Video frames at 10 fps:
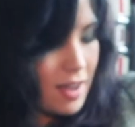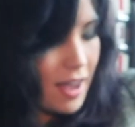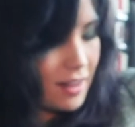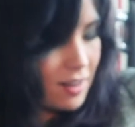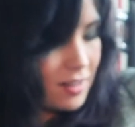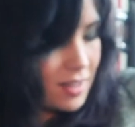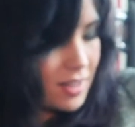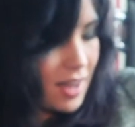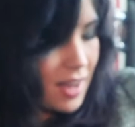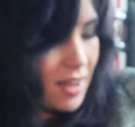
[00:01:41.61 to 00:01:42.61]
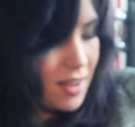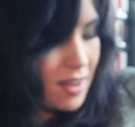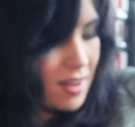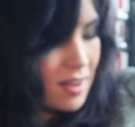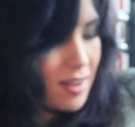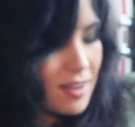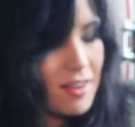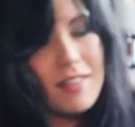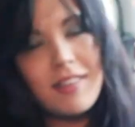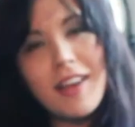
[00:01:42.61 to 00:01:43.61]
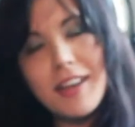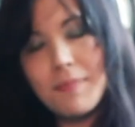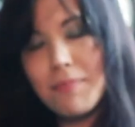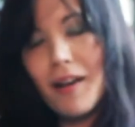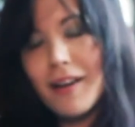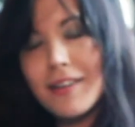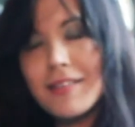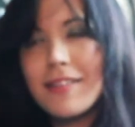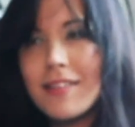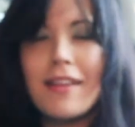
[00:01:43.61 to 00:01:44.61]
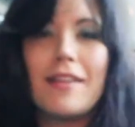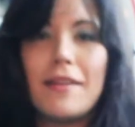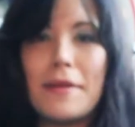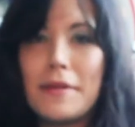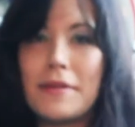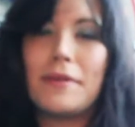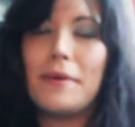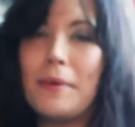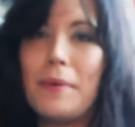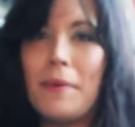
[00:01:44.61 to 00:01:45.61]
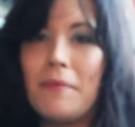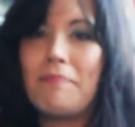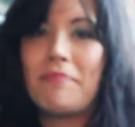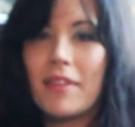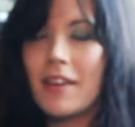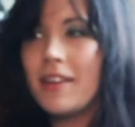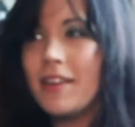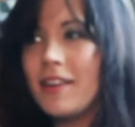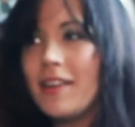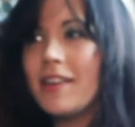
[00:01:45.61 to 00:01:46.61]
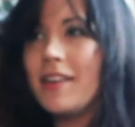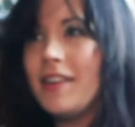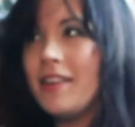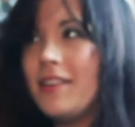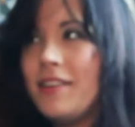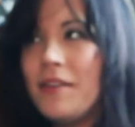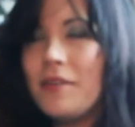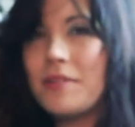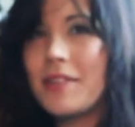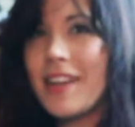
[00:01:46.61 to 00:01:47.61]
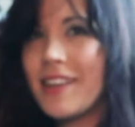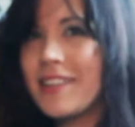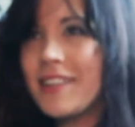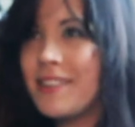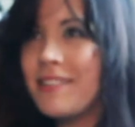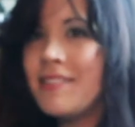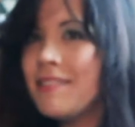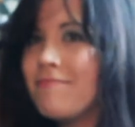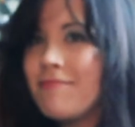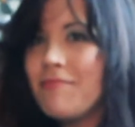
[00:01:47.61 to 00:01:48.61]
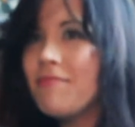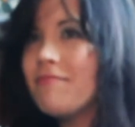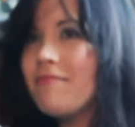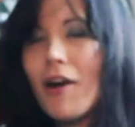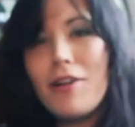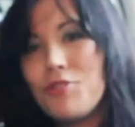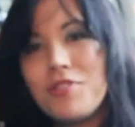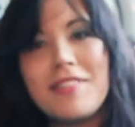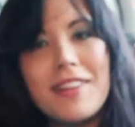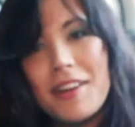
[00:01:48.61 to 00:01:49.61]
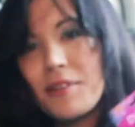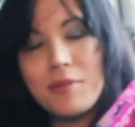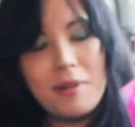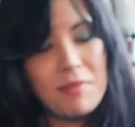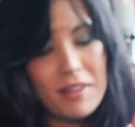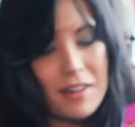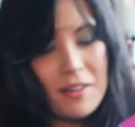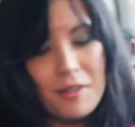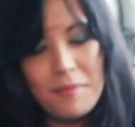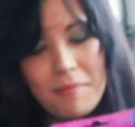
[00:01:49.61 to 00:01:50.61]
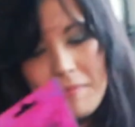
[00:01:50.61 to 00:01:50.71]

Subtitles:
It does say 6+, so 6 and 106 or something, I don't know.